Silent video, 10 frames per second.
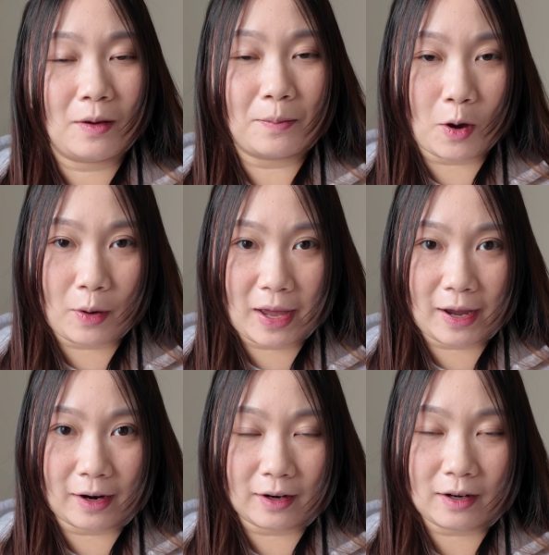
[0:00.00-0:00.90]

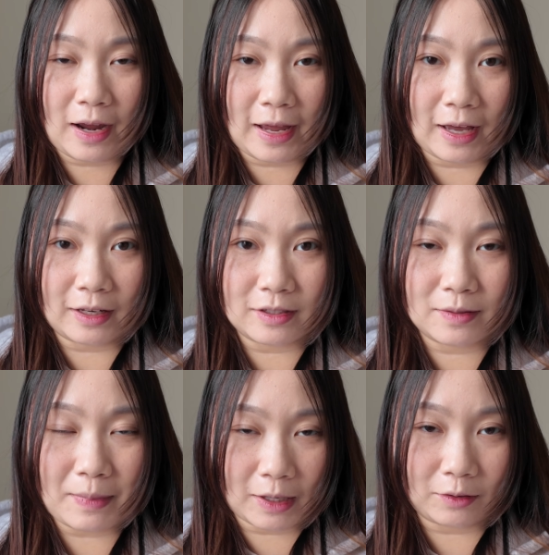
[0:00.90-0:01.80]
mohair
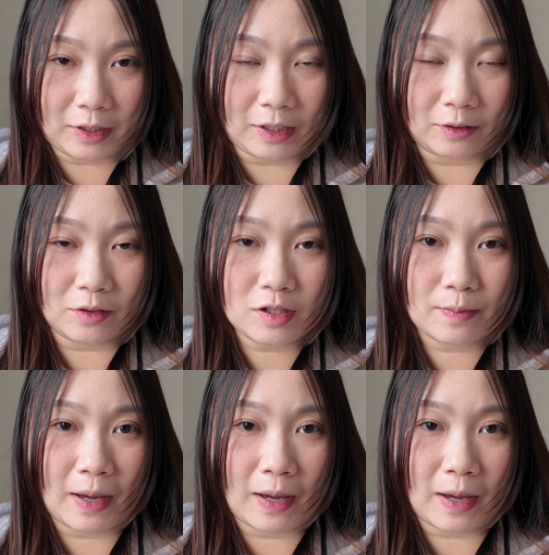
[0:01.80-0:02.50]
and metal needles,